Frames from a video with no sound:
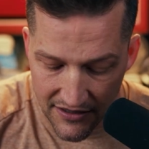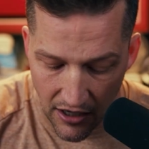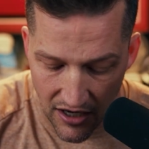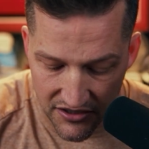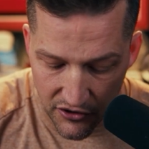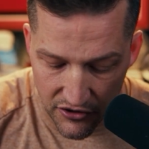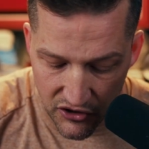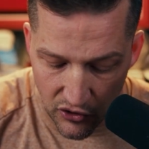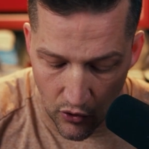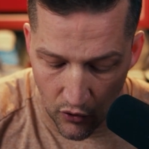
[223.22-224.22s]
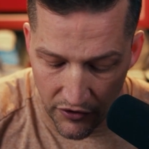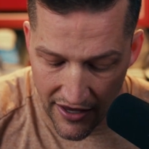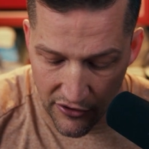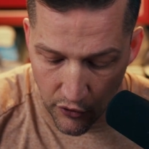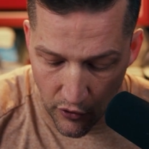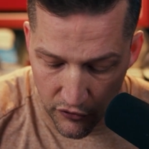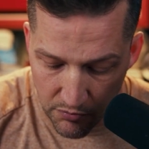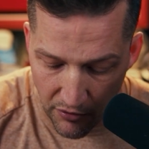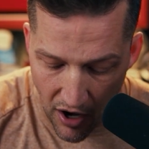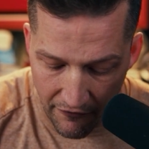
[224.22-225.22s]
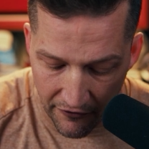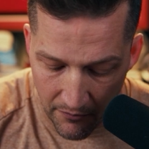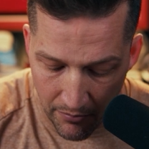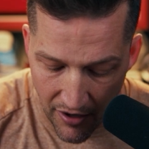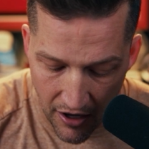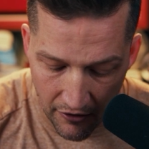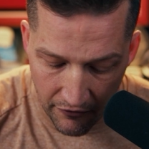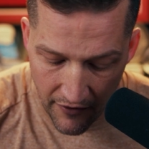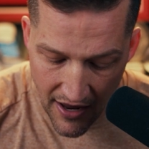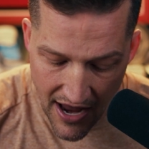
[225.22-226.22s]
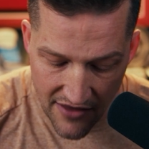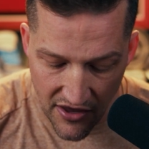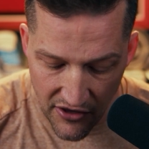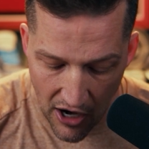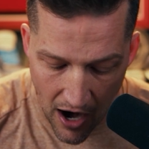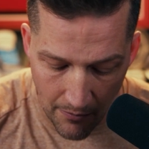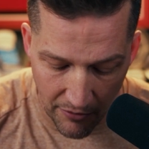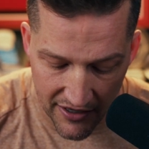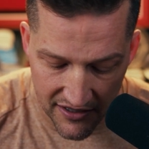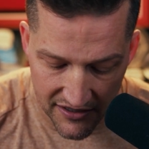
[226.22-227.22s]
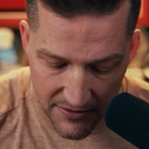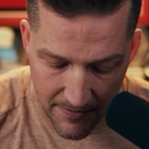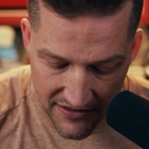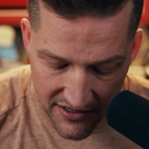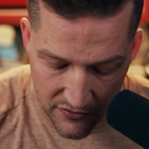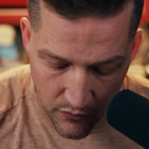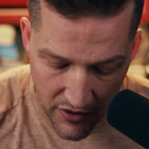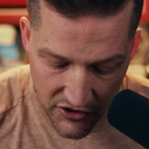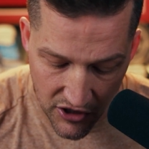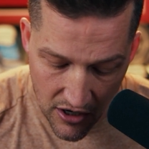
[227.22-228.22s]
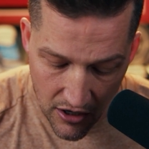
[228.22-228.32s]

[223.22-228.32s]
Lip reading: the cost of goods sold and the gross profit above, and then the operating expenses, which